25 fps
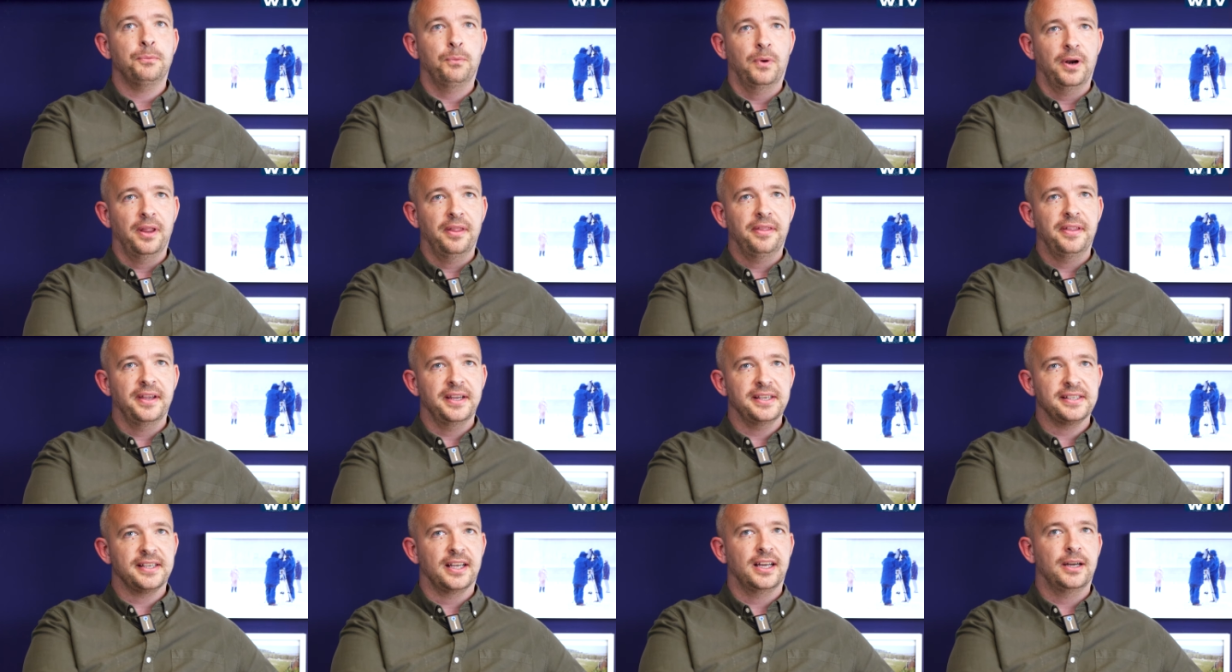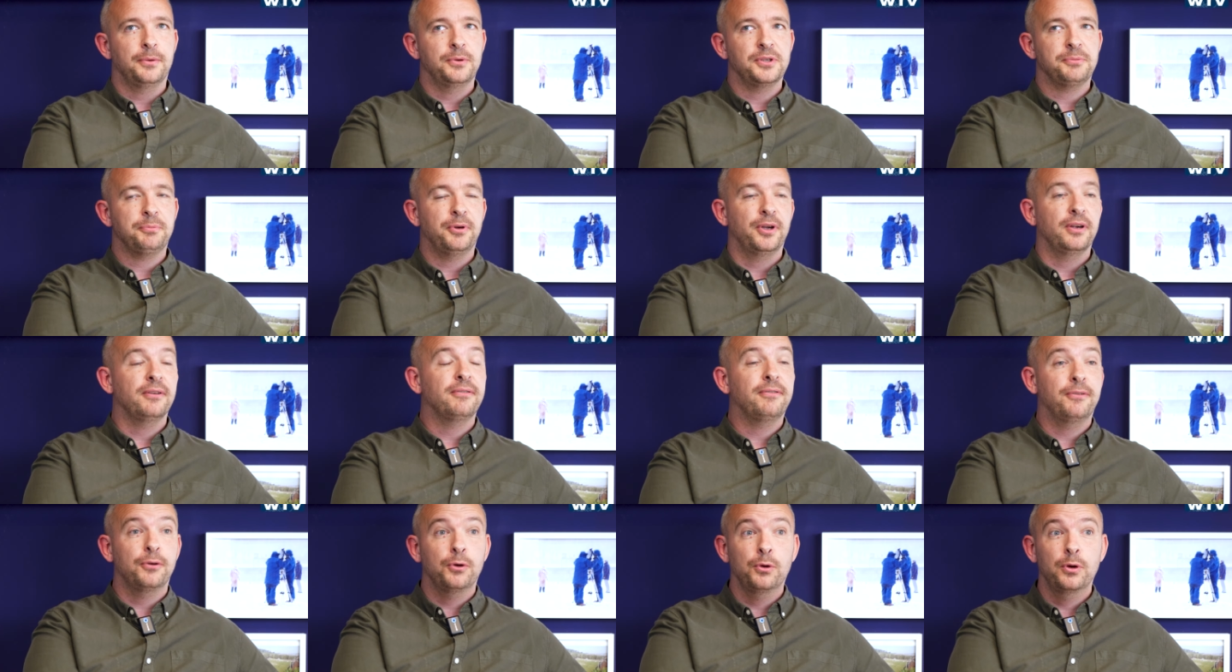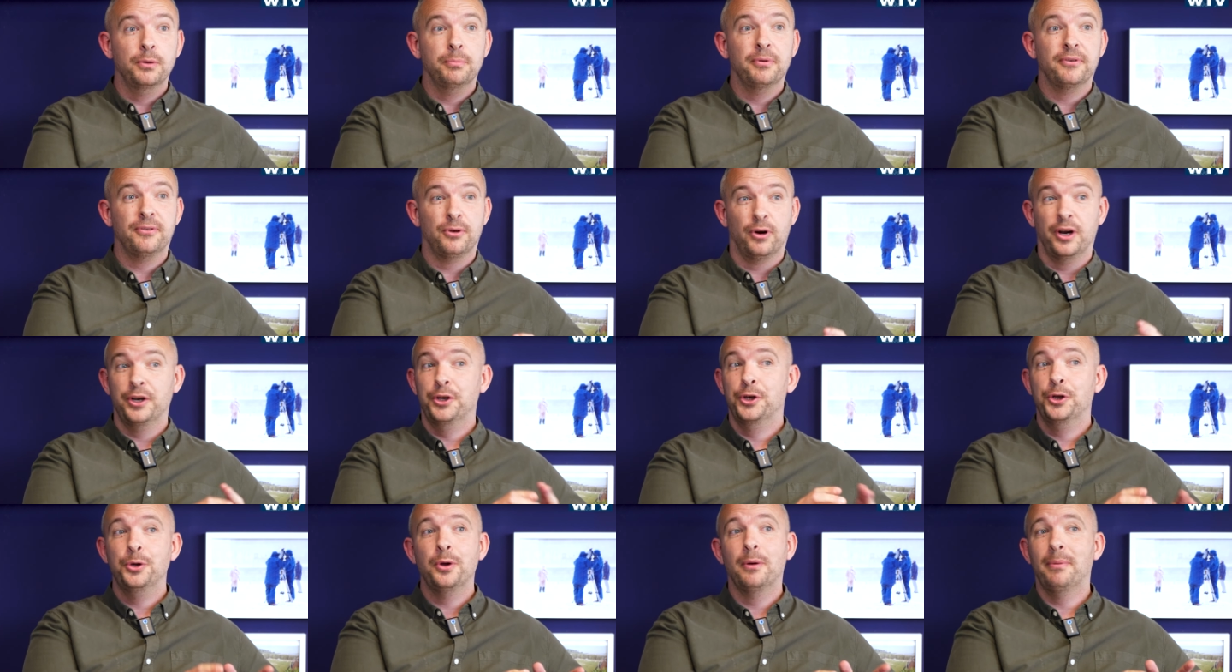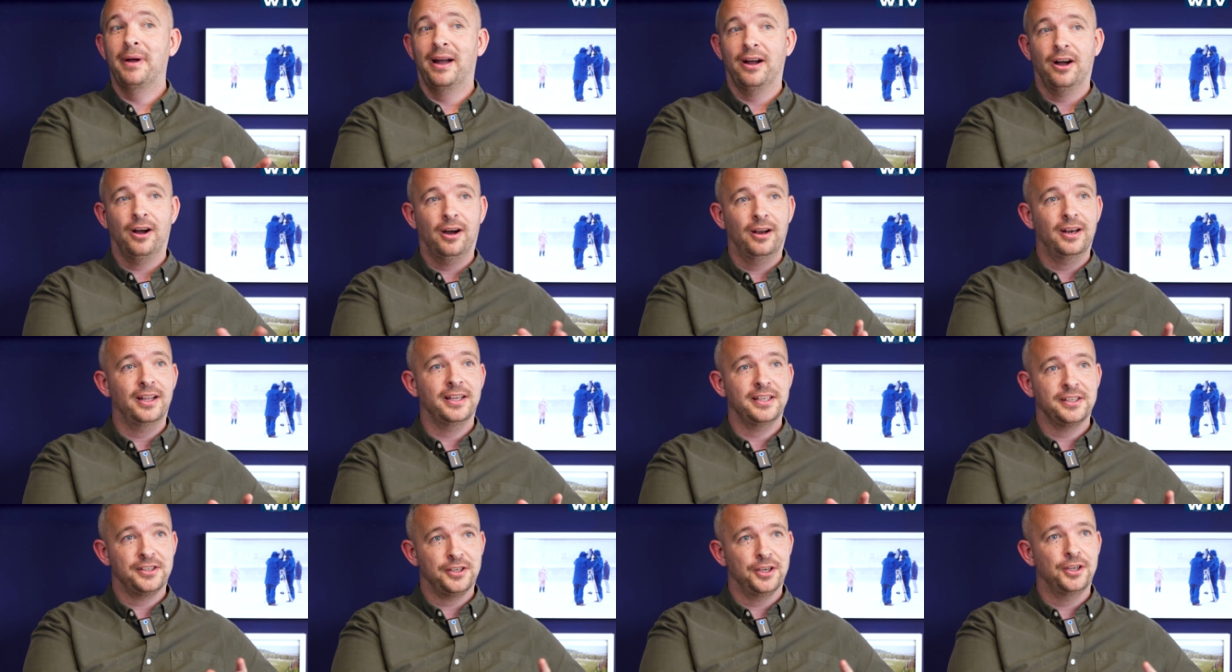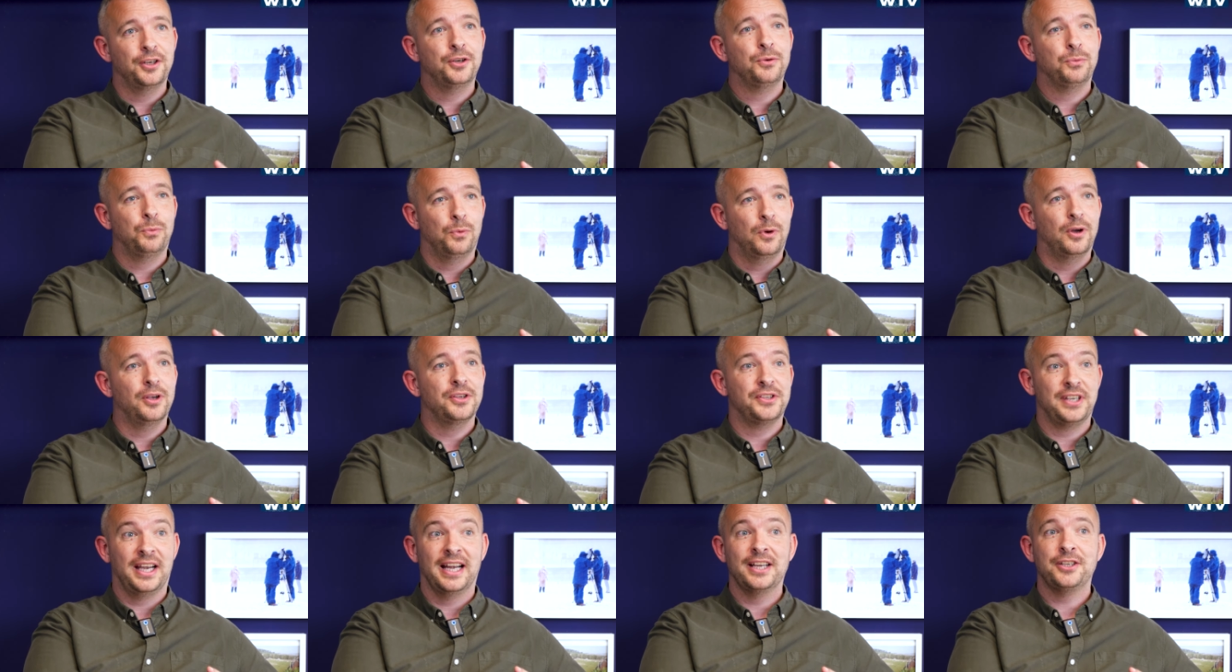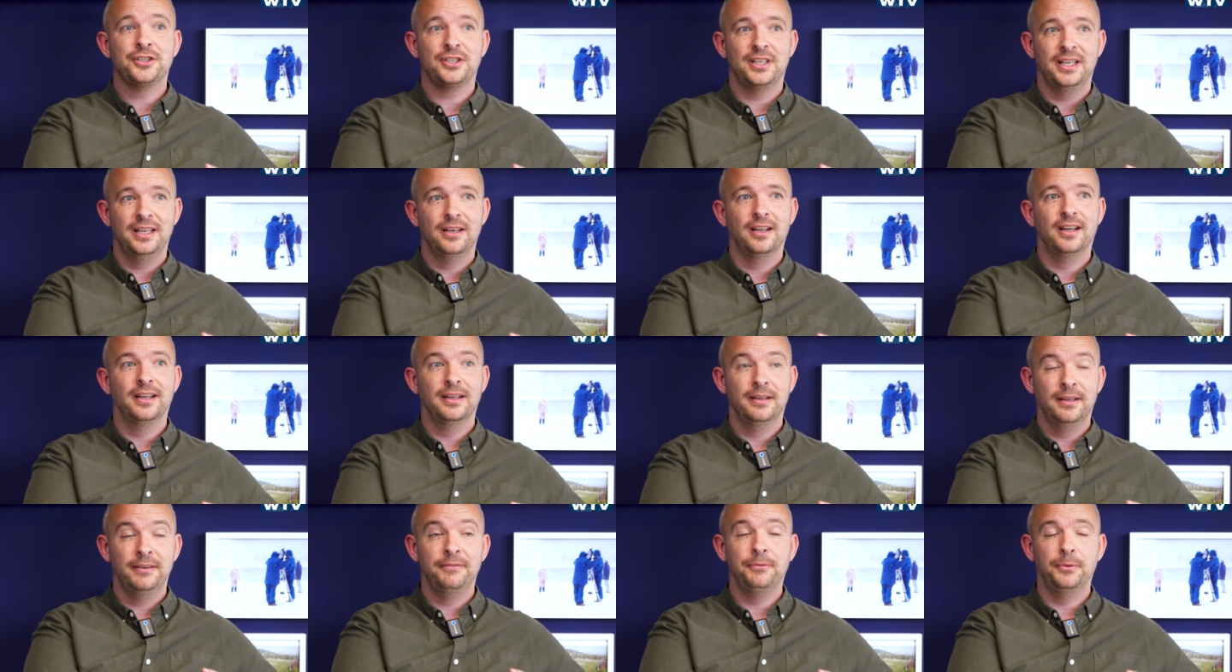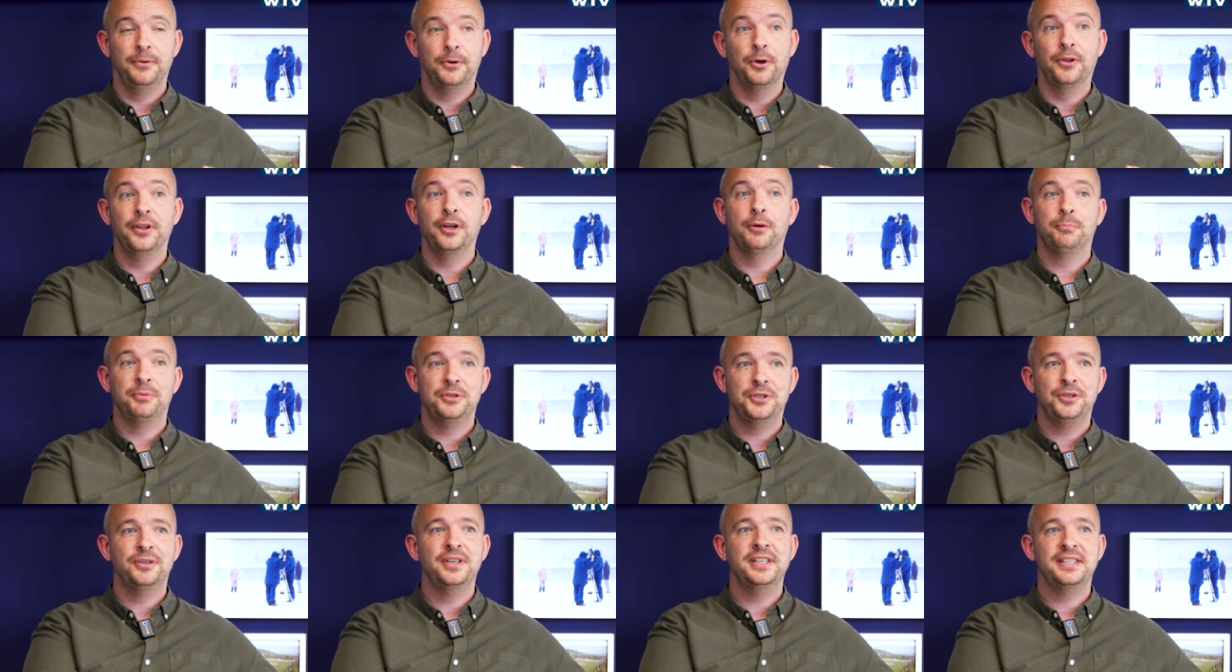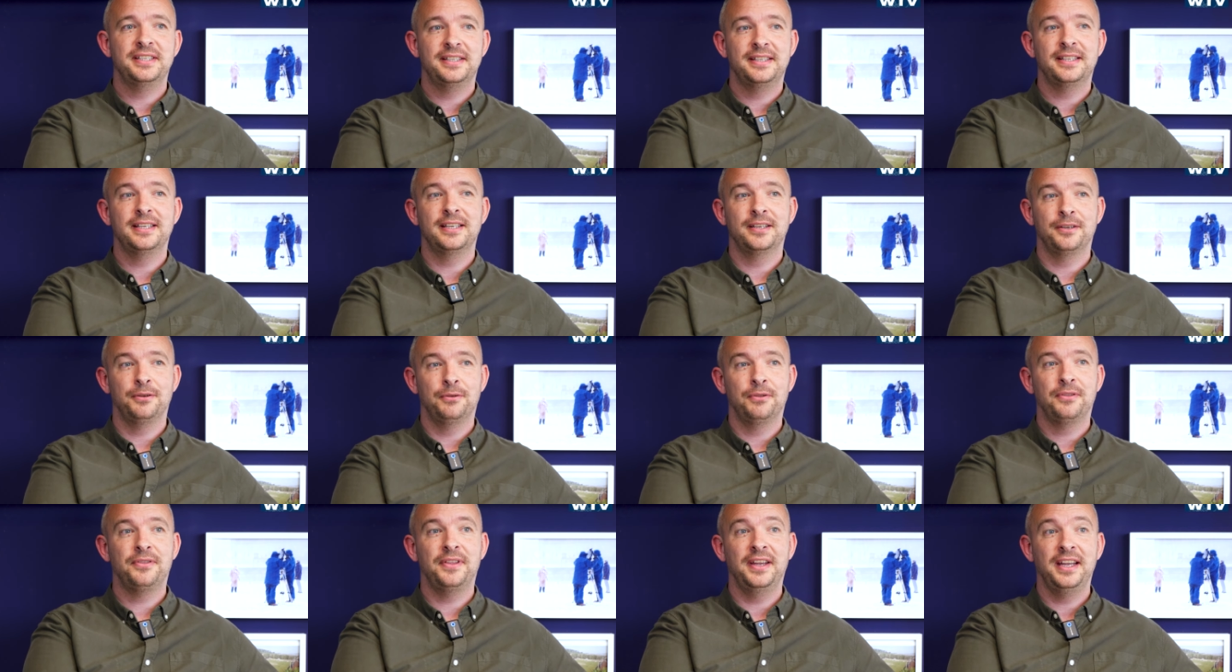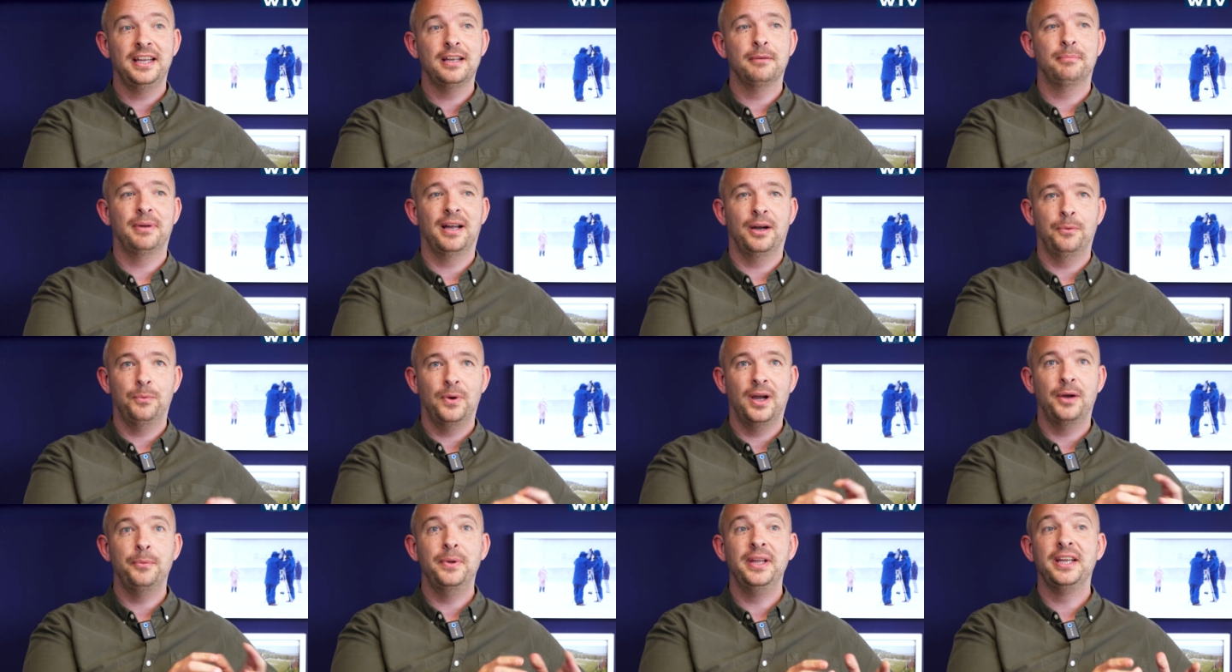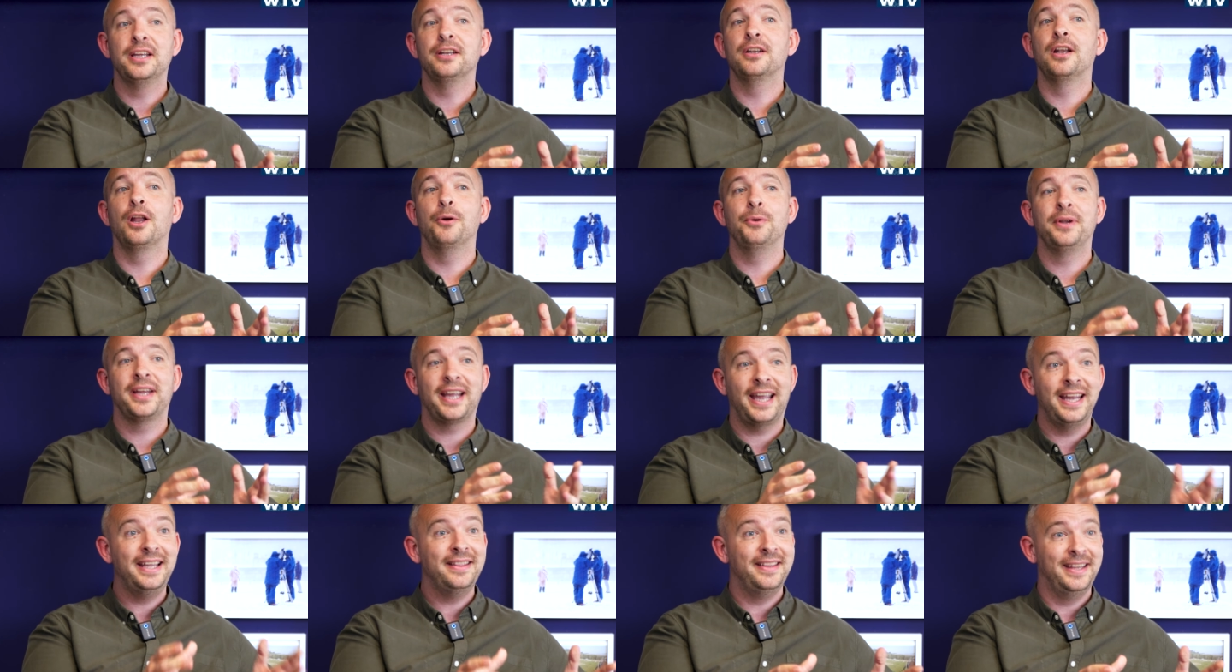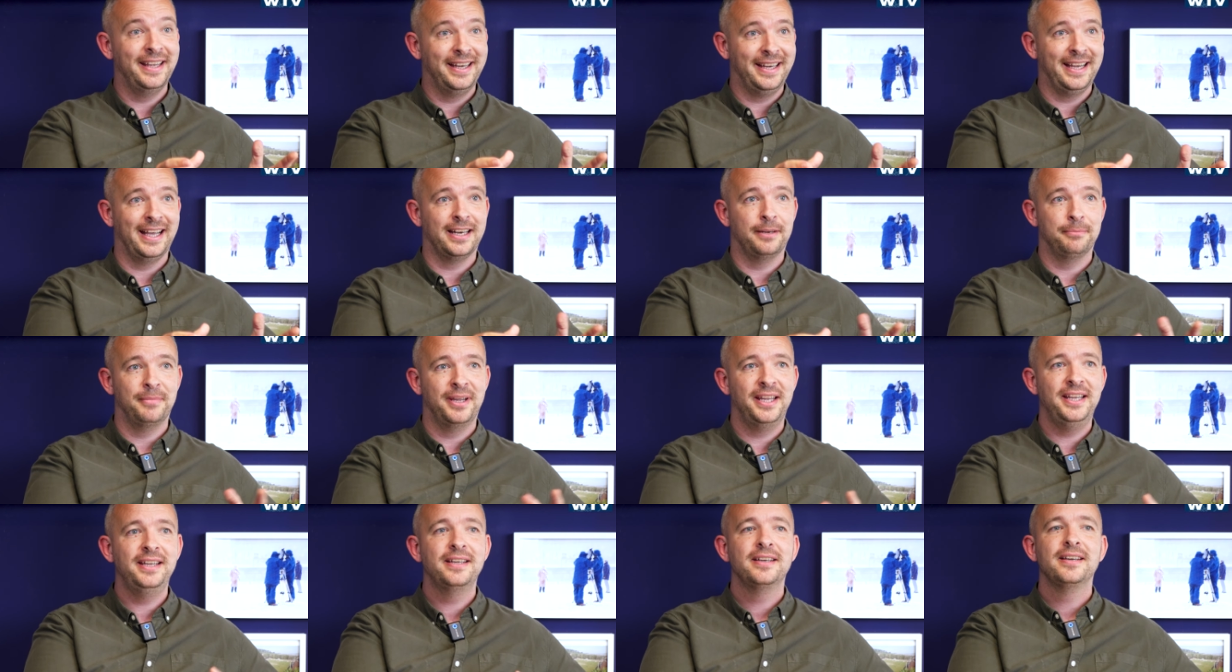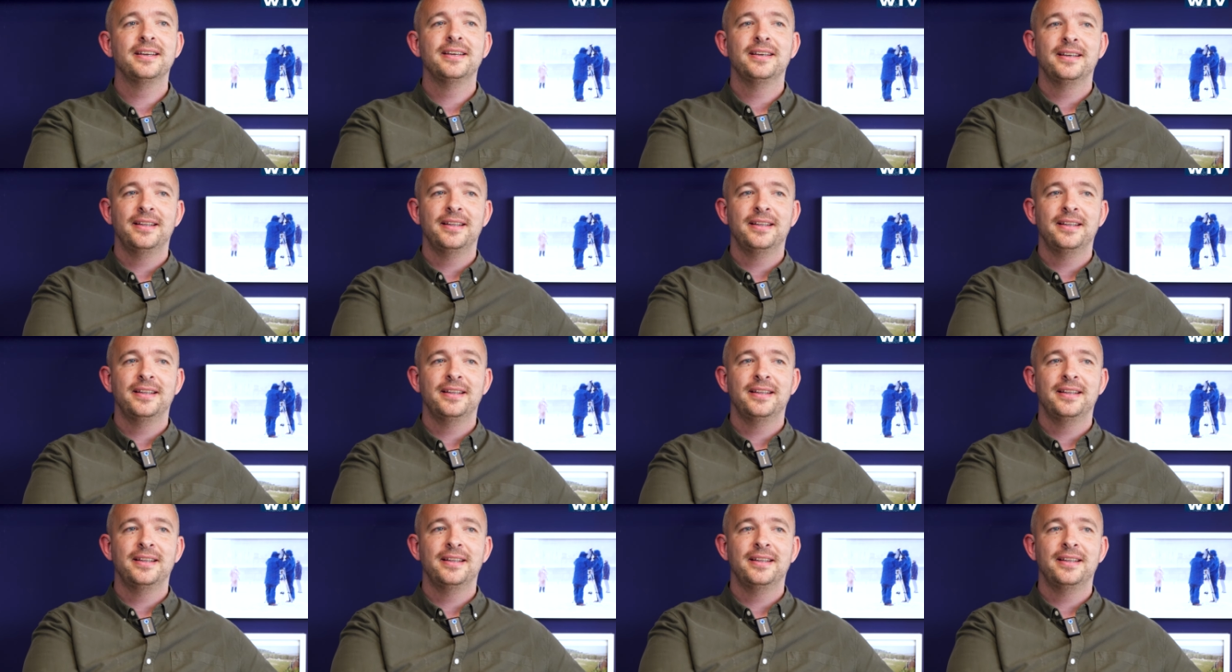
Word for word: one of the things that I was putting forward before I knew about Harlington was actually like, if we've got the opportunity to think about where we can locate the academy,